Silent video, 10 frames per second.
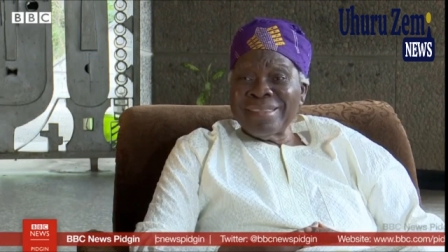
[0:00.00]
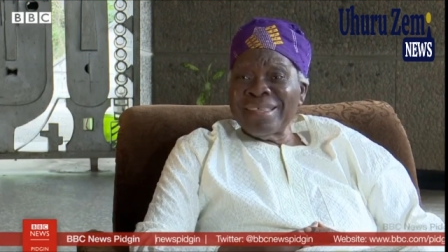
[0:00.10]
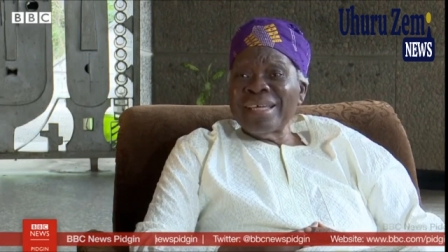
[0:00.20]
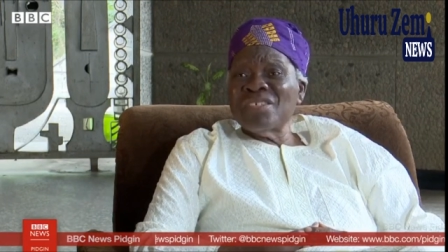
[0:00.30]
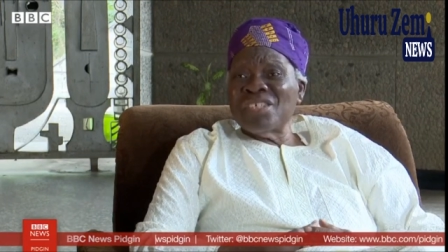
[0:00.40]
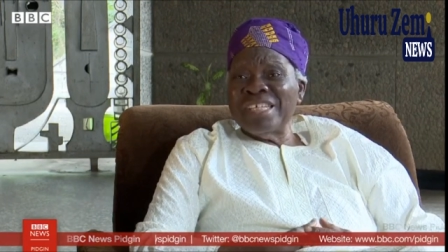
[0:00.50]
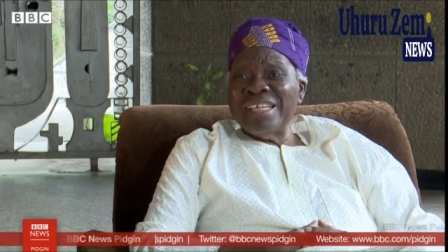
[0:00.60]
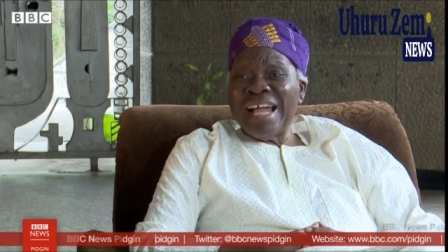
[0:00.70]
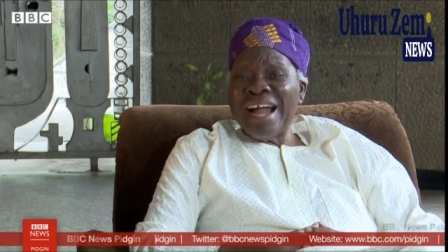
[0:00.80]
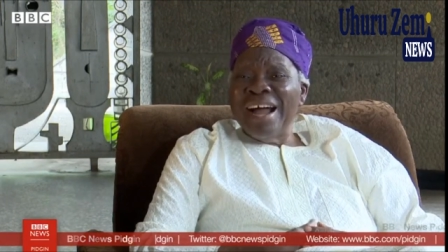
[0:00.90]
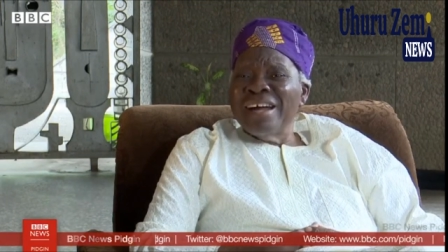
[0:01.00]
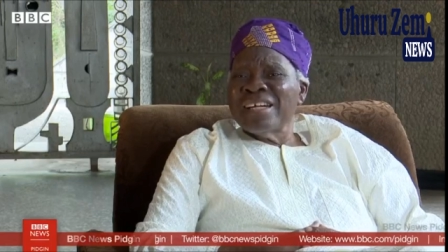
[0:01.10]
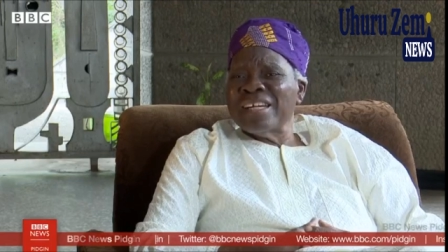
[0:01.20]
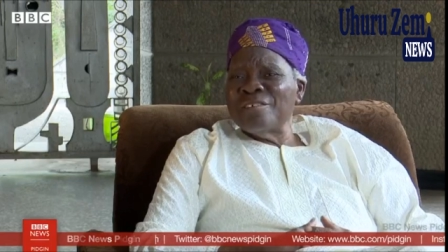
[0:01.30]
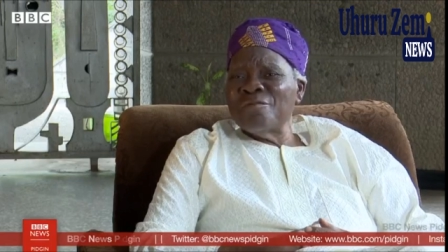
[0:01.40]
thirsty,
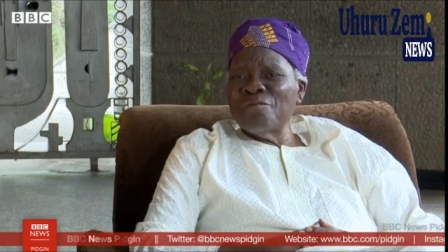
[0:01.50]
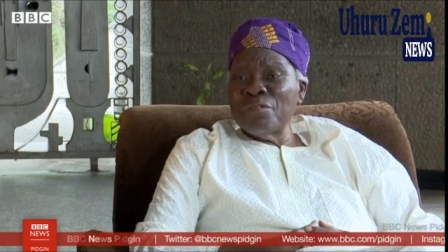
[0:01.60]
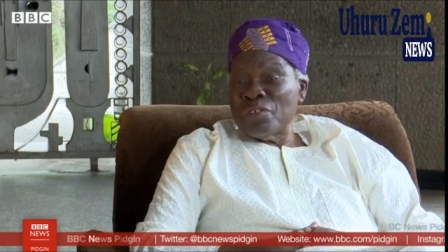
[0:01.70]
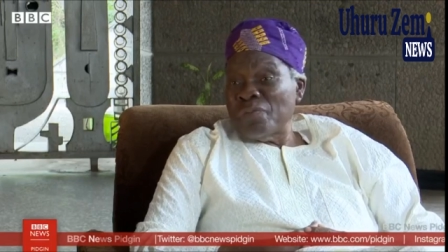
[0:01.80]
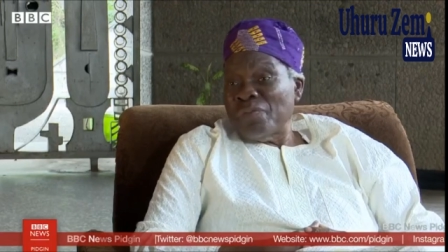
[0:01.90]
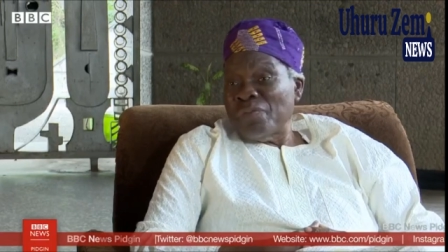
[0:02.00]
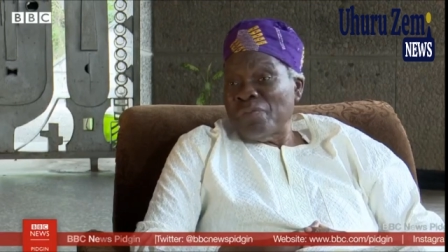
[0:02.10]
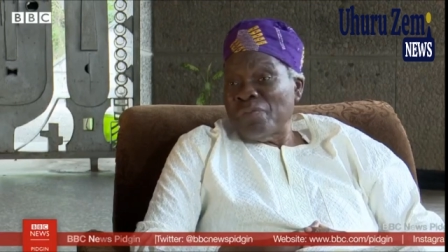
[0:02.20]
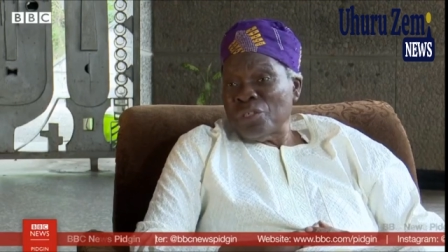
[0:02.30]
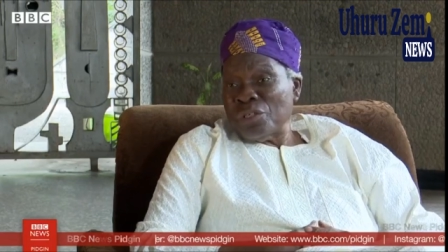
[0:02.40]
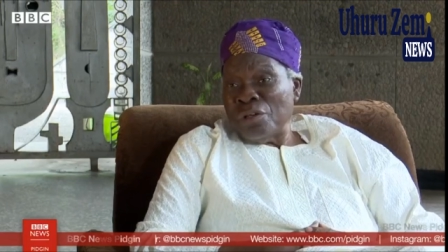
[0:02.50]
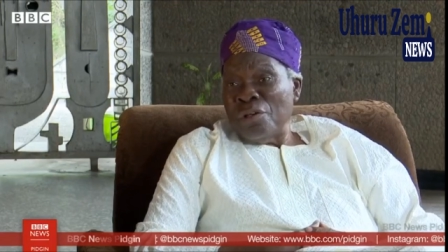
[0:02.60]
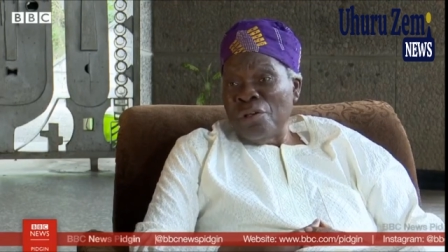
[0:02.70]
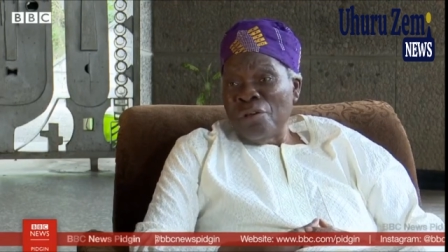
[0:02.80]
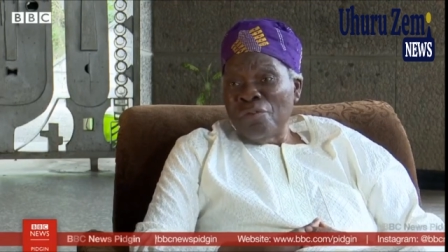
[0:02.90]
hungry for civilization
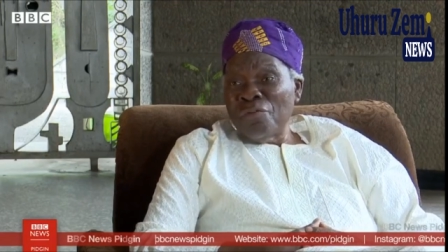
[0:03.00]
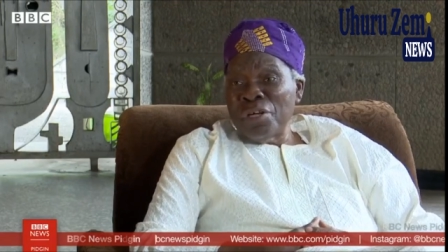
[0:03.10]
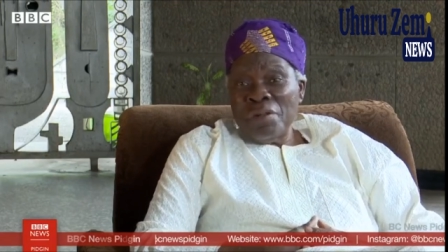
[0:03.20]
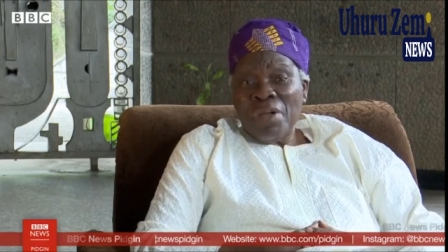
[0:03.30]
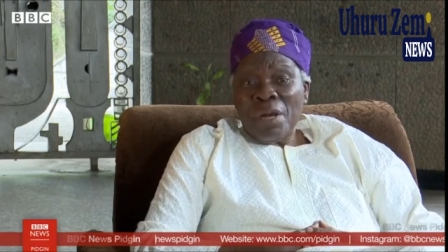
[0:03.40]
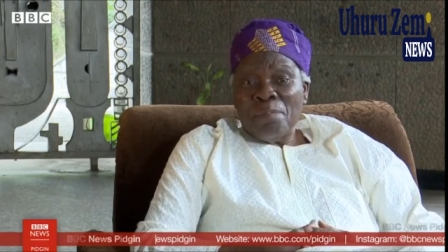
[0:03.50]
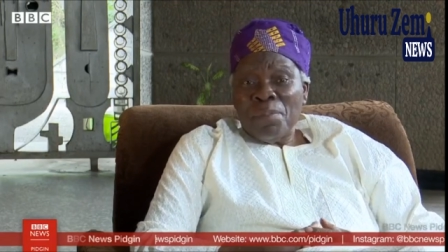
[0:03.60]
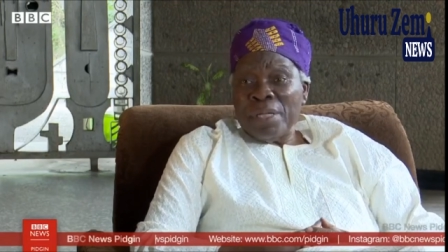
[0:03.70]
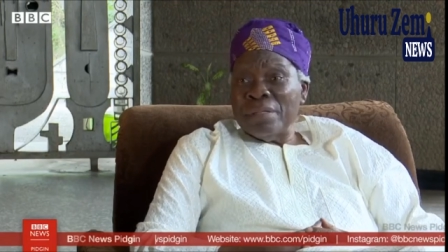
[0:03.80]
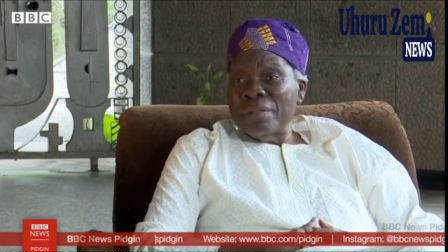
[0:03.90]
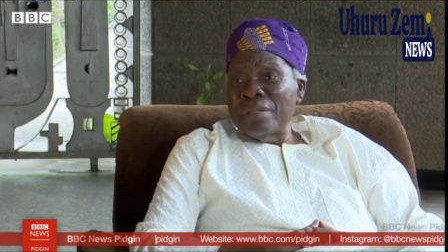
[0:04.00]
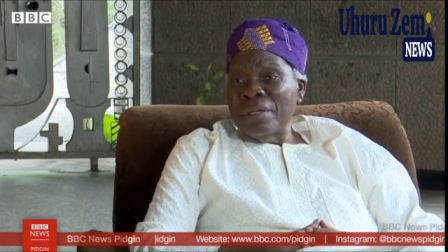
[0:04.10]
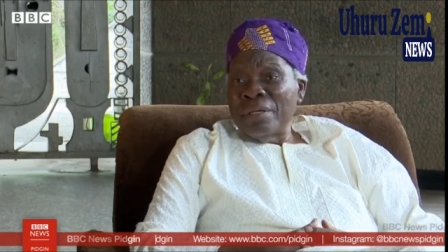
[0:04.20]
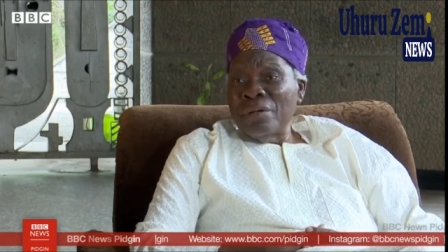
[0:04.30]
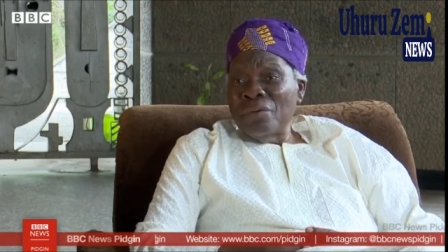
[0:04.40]
for development.
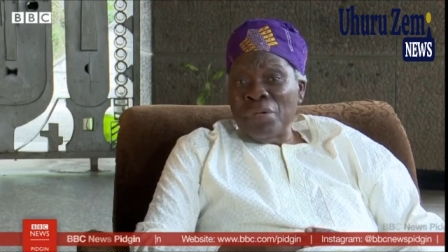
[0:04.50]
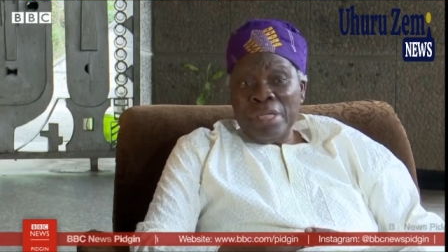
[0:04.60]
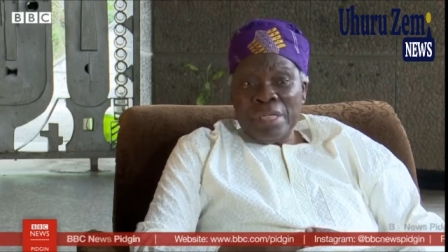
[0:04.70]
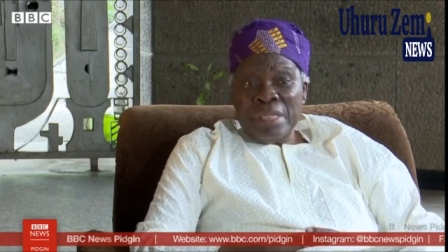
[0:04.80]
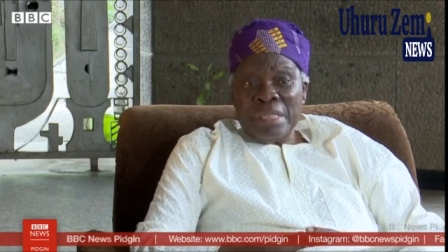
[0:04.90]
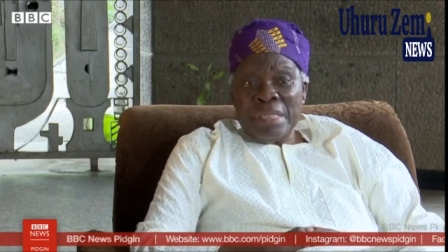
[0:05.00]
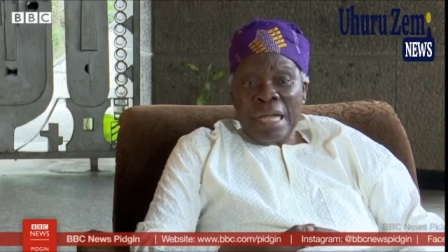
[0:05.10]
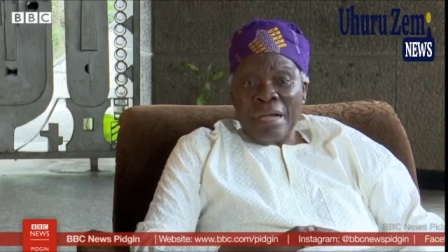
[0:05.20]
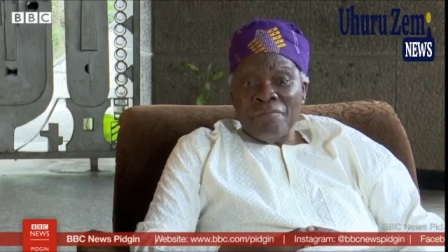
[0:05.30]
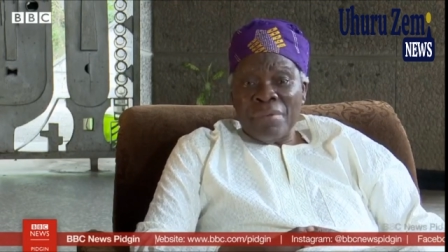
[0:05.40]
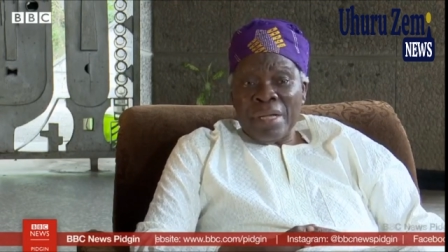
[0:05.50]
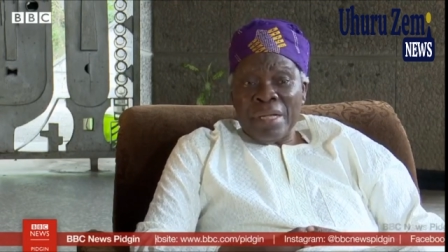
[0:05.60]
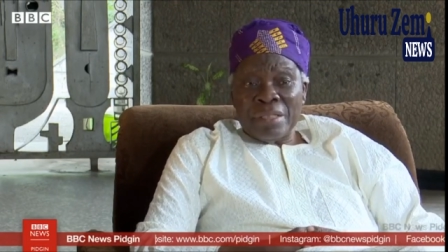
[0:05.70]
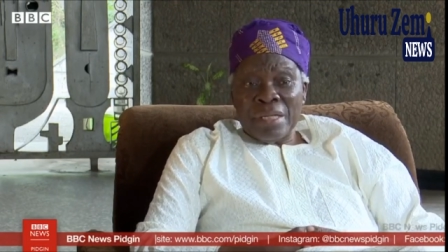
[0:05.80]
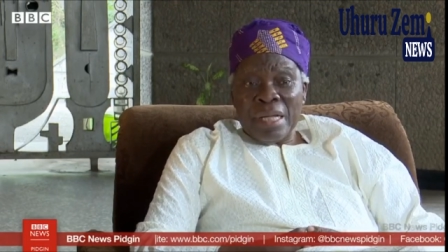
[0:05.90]
We have
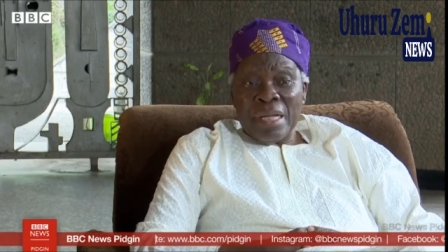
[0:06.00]
uh, uh,